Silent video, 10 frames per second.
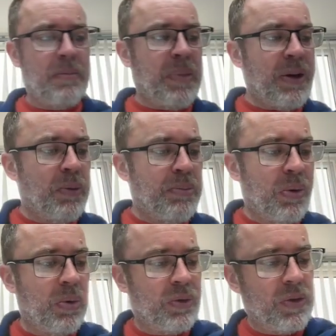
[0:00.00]
power
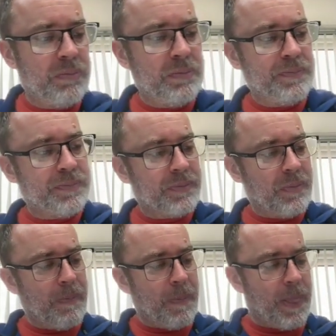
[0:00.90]
port.
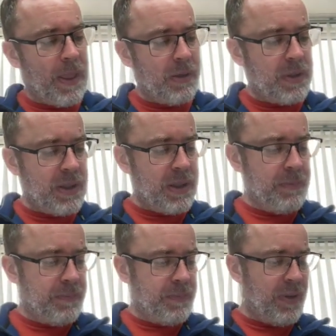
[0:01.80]
Okay,
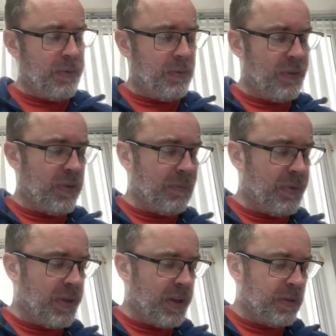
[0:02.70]
this was
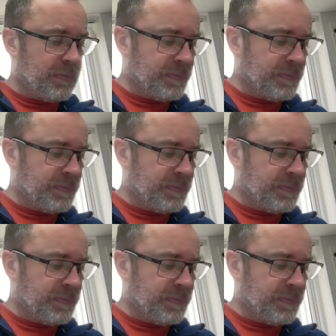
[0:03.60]
something.